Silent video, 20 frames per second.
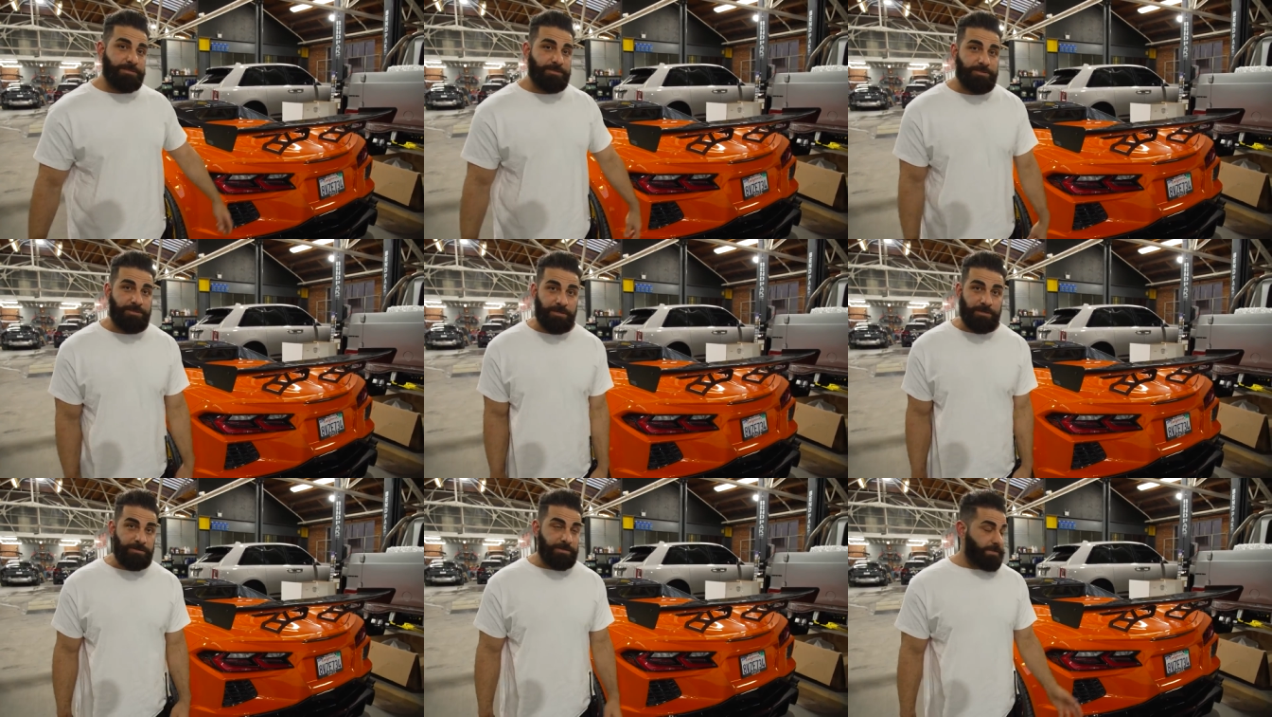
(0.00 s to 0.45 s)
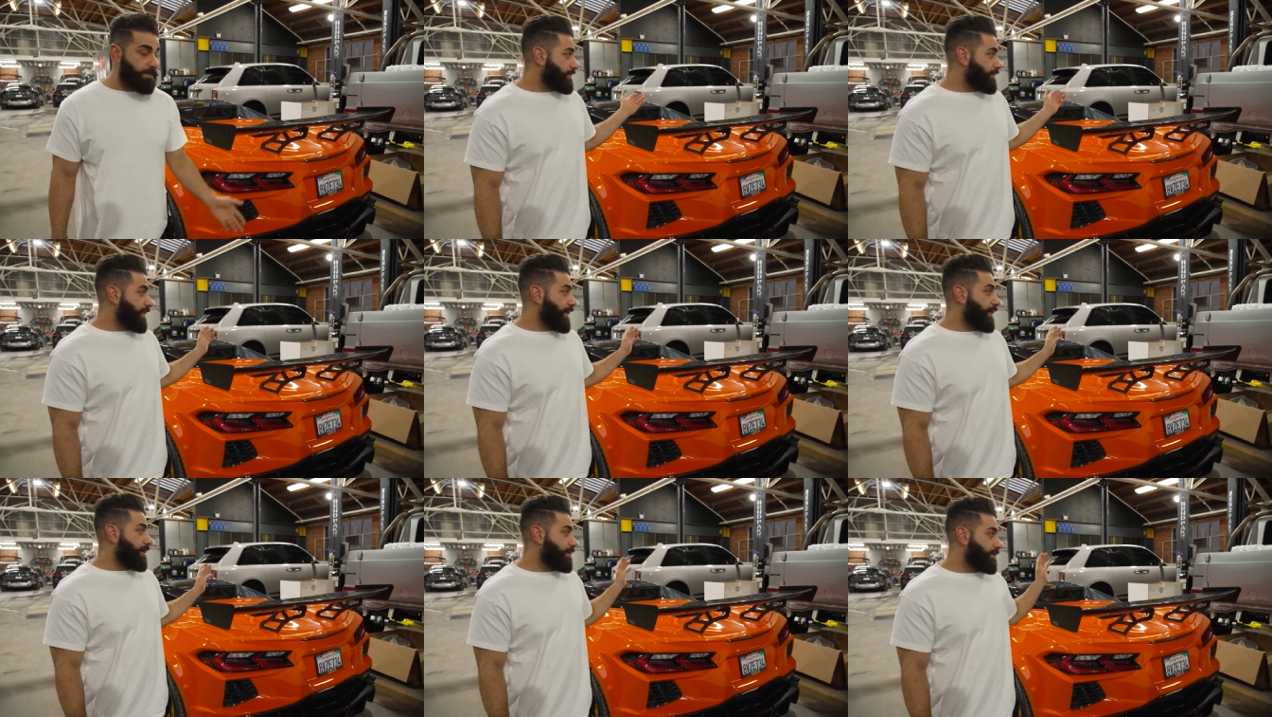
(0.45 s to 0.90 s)
So
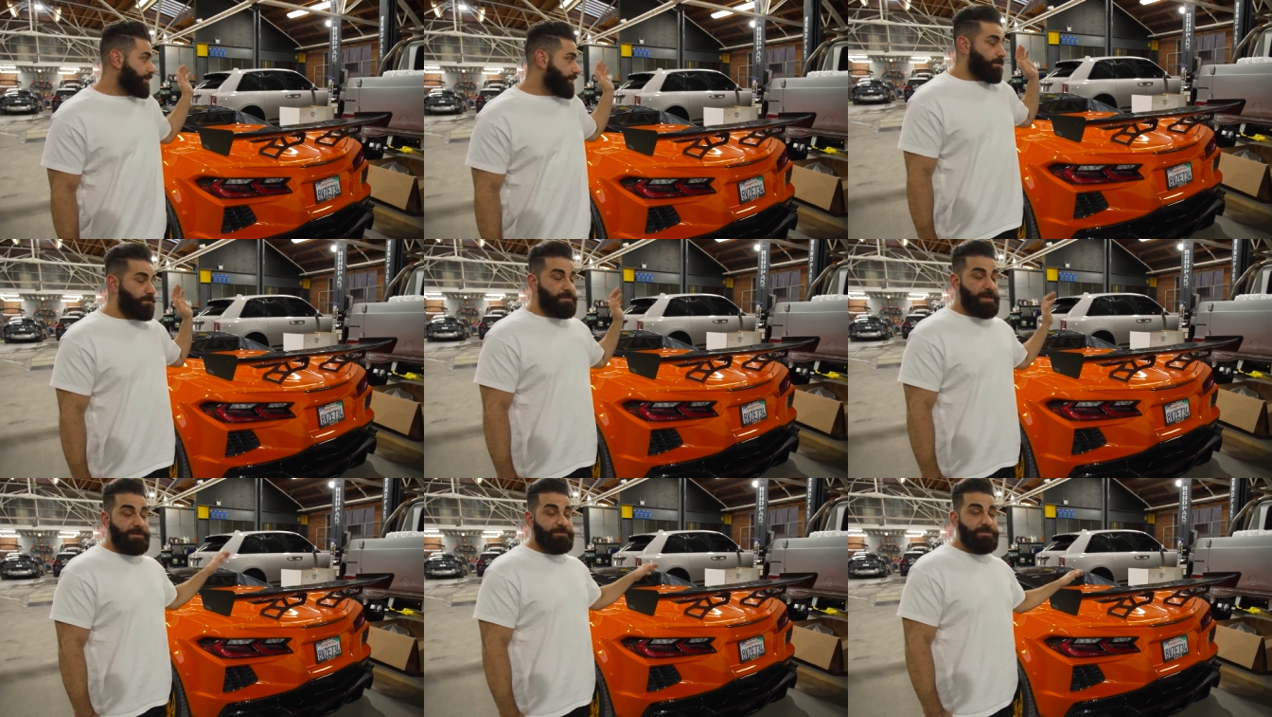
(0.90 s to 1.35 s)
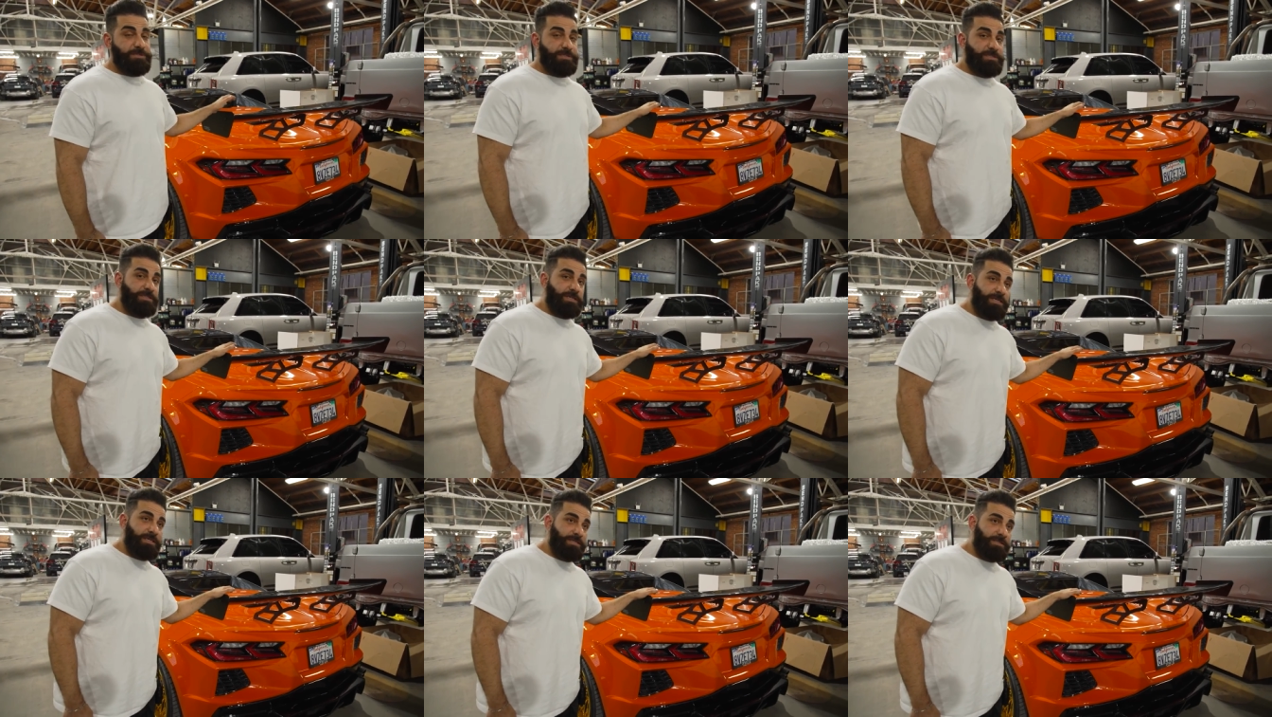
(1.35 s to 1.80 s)
yeah, if you have a
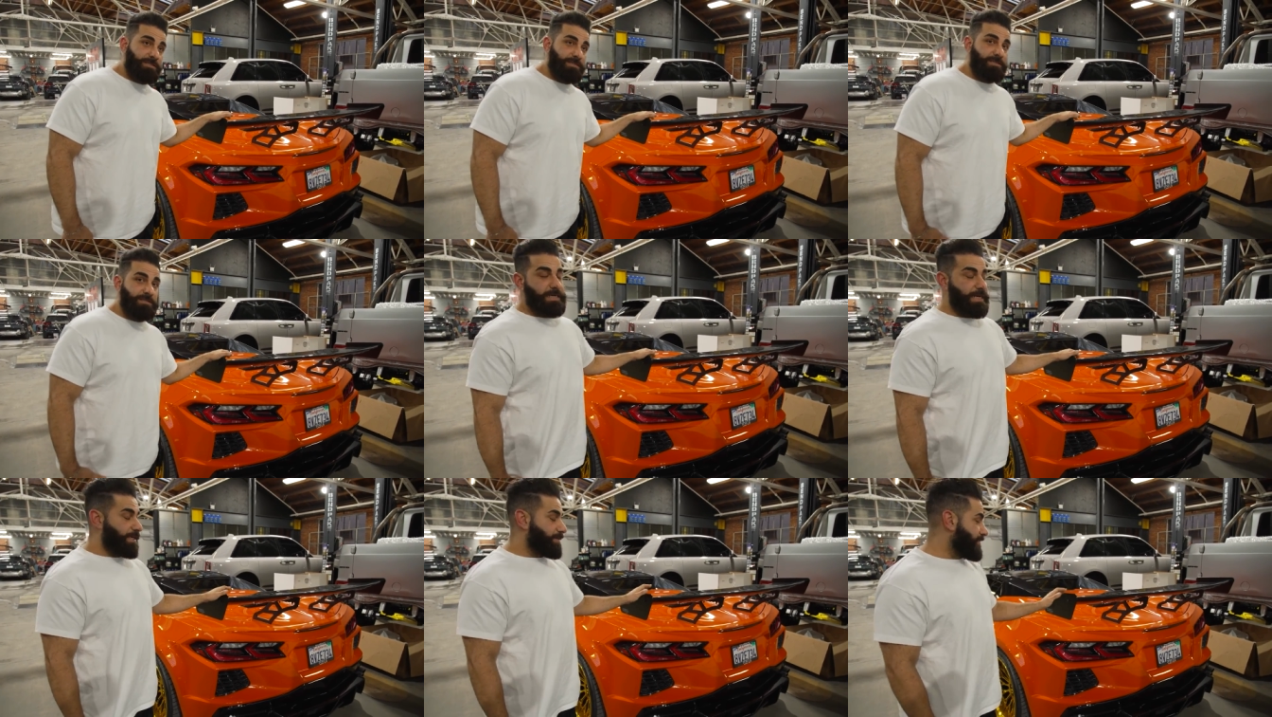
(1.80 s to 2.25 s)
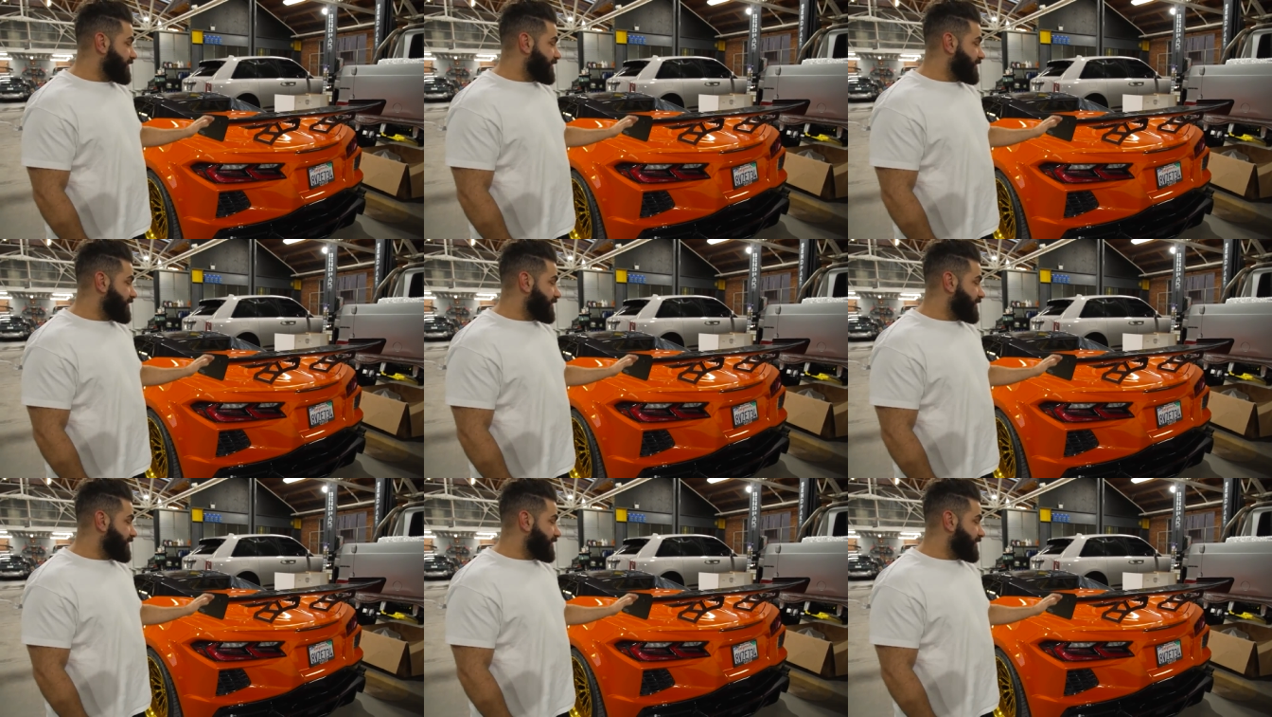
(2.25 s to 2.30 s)
C8, I